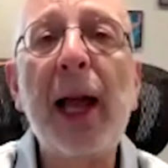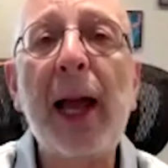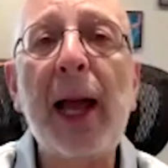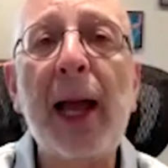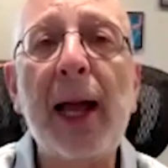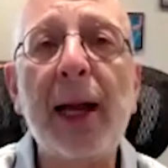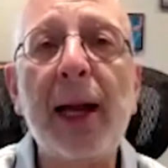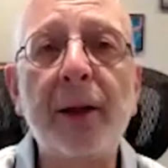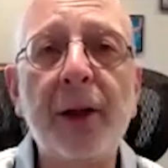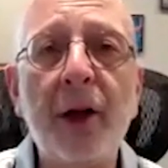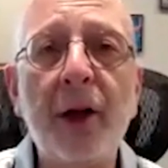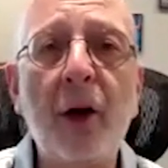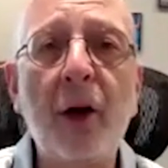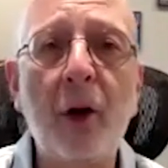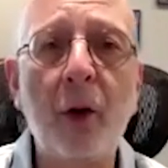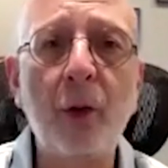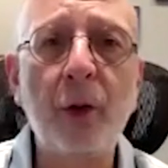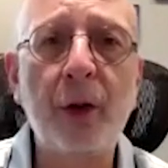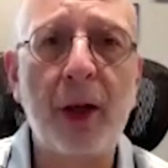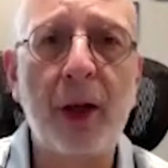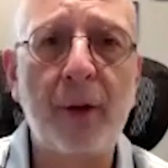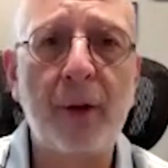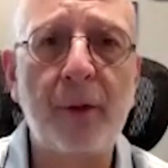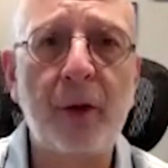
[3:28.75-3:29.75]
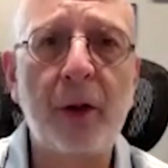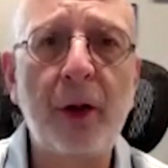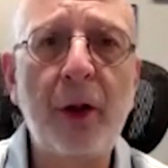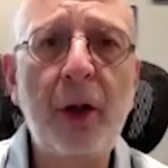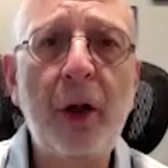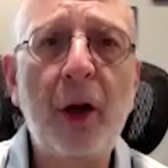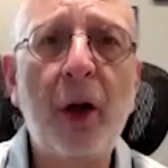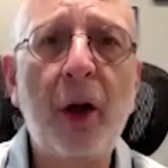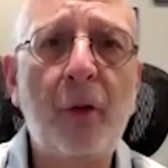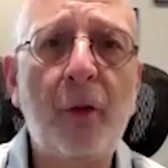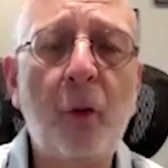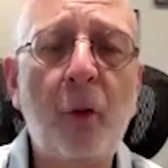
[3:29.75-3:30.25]
and at the code level
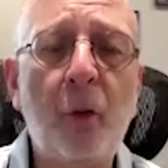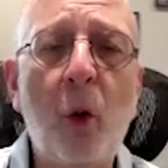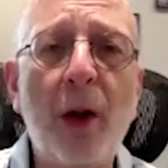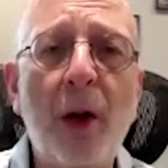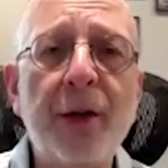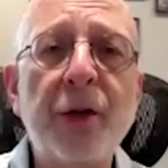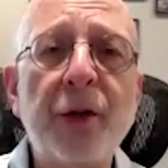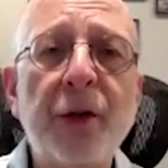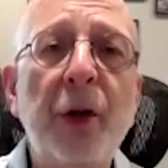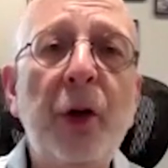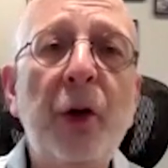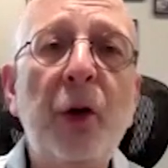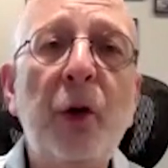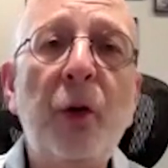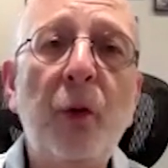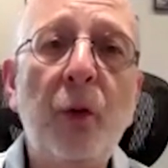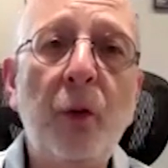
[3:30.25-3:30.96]
of what's